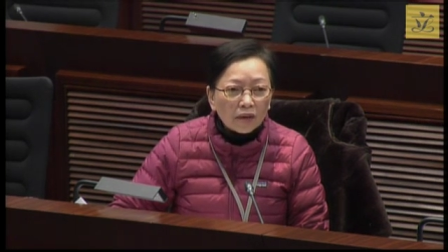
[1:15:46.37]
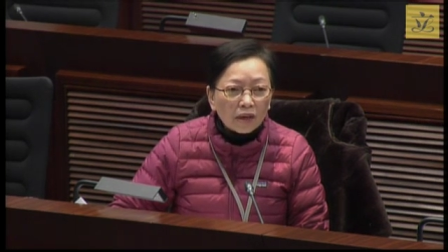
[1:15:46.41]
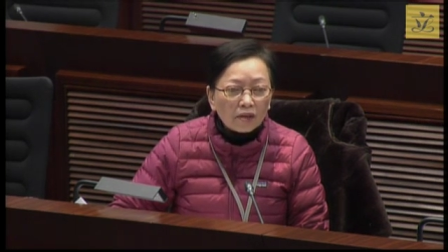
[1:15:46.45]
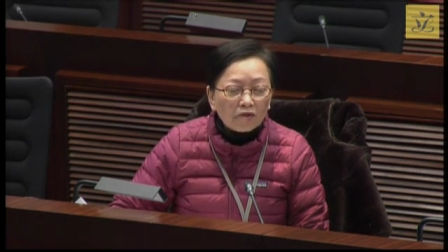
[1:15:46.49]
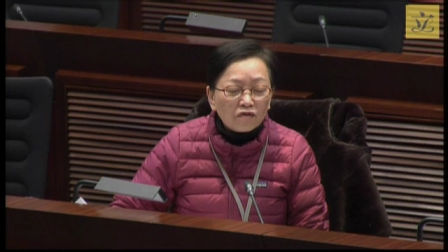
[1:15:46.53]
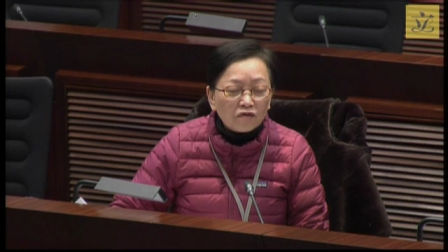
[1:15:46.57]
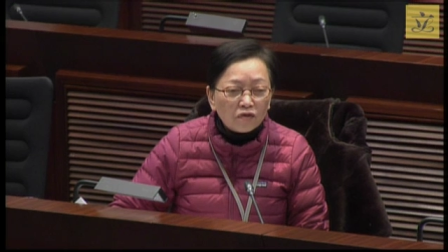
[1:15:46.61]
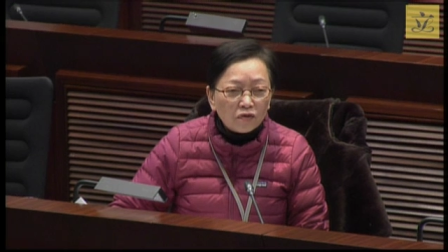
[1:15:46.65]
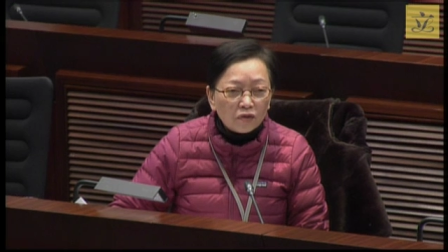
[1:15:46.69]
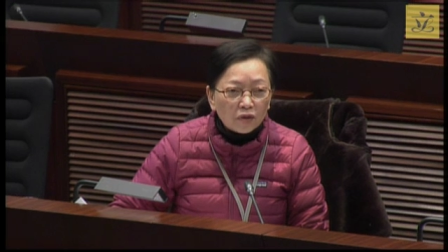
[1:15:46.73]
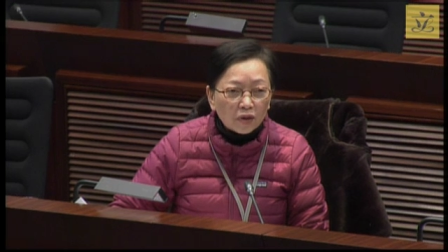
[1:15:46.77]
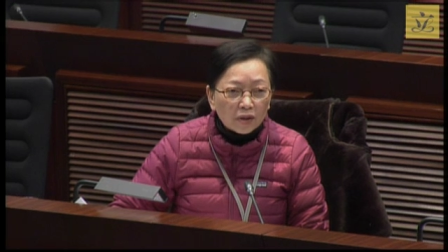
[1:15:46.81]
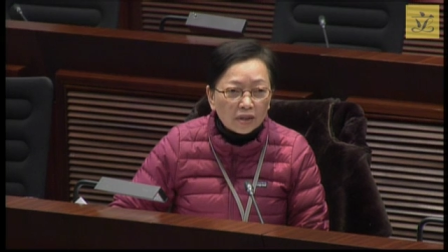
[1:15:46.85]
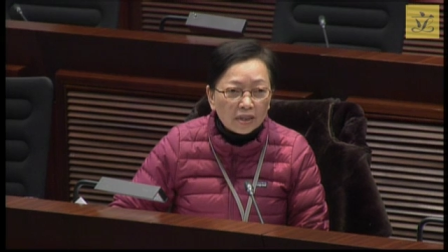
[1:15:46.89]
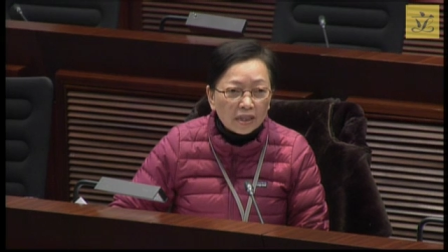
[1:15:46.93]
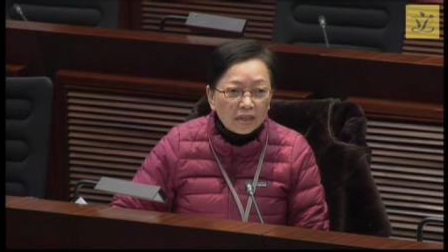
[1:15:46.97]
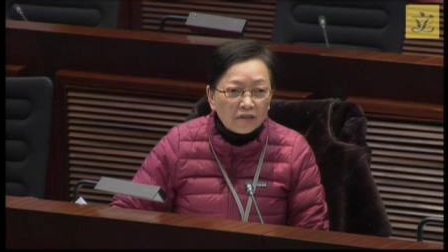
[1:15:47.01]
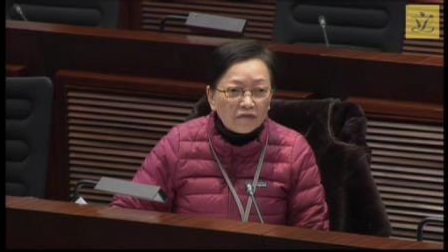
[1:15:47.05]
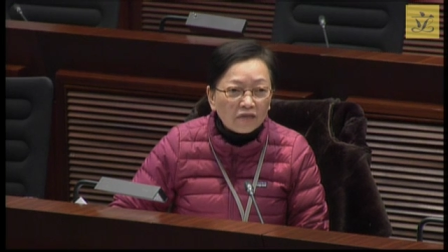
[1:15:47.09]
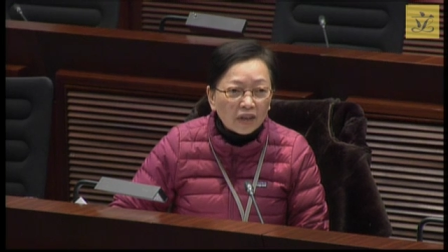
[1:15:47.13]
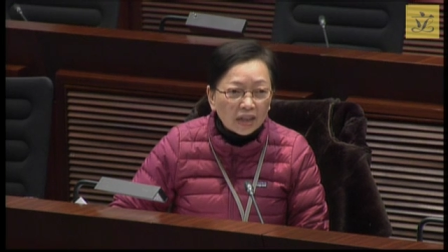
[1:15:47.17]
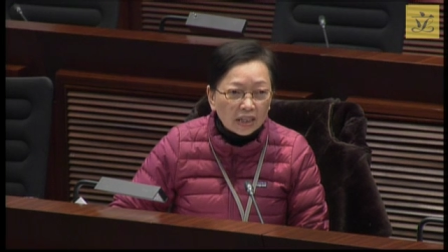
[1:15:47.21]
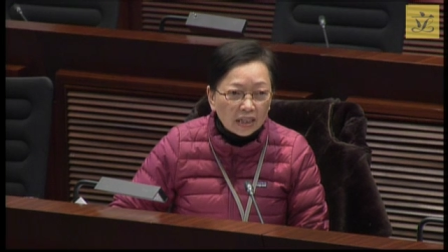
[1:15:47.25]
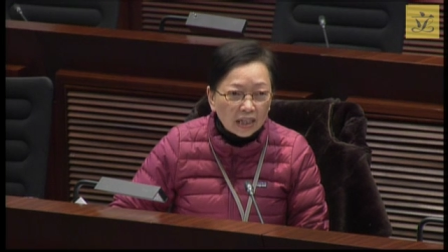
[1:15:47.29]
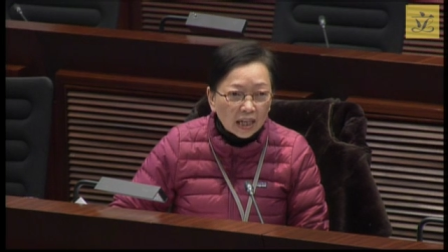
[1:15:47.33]
me
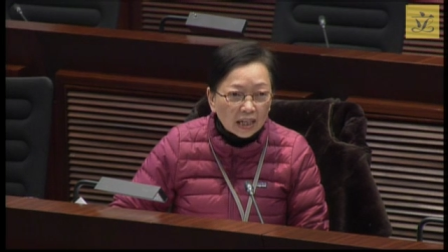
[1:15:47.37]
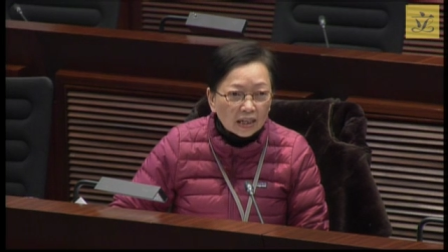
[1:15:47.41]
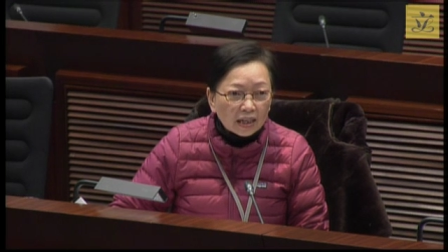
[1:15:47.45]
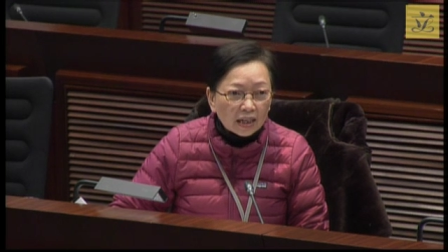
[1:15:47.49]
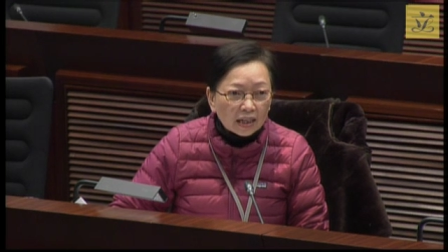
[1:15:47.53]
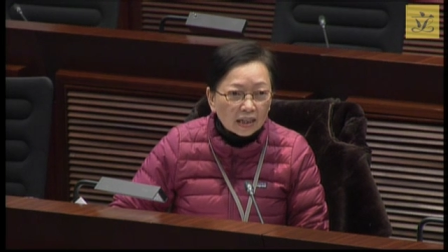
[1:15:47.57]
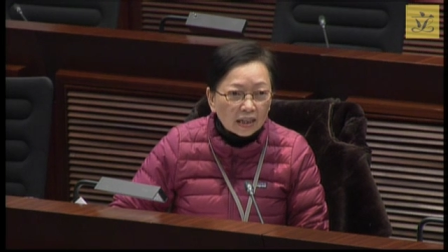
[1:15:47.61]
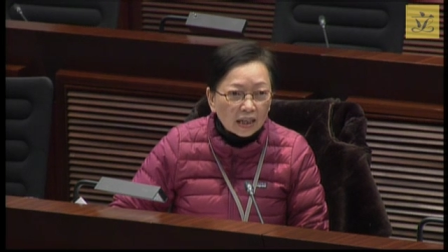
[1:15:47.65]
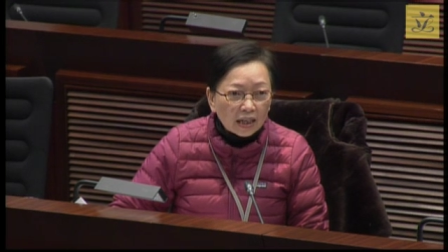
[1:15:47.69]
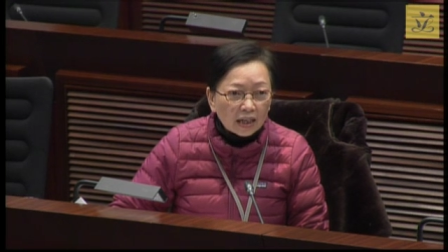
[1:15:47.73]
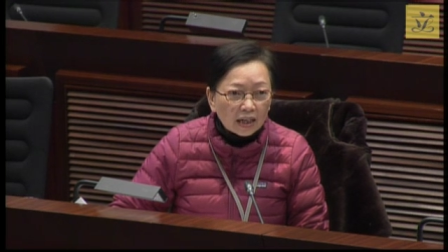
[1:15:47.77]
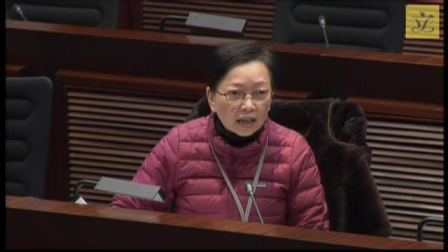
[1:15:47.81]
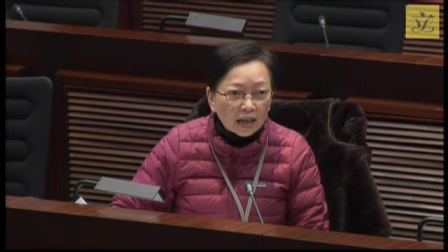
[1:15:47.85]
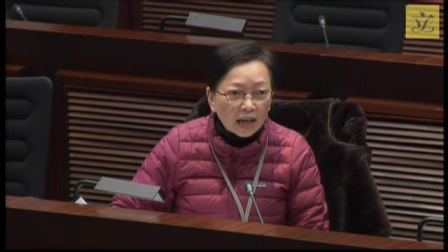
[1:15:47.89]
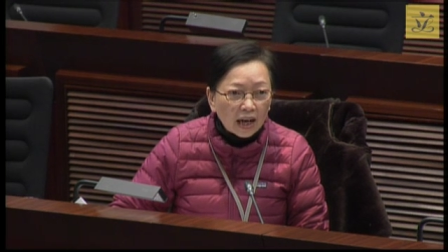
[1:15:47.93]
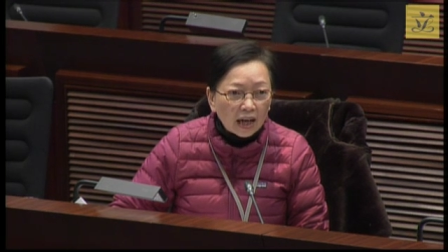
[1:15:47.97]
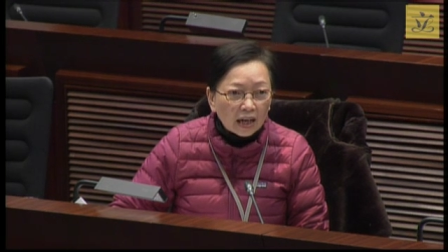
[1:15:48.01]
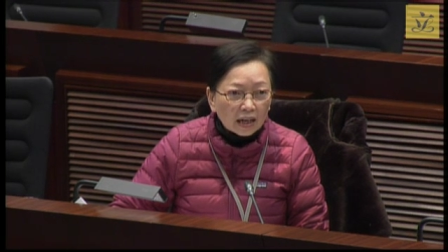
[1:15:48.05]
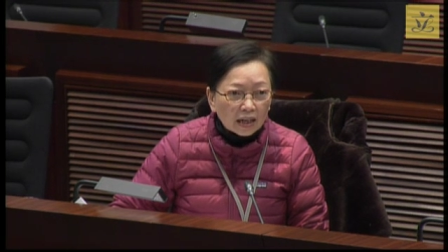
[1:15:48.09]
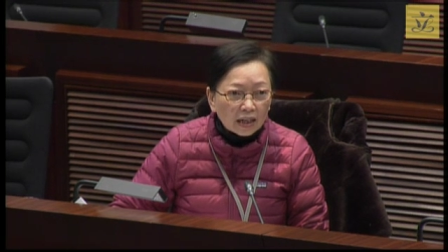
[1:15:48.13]
that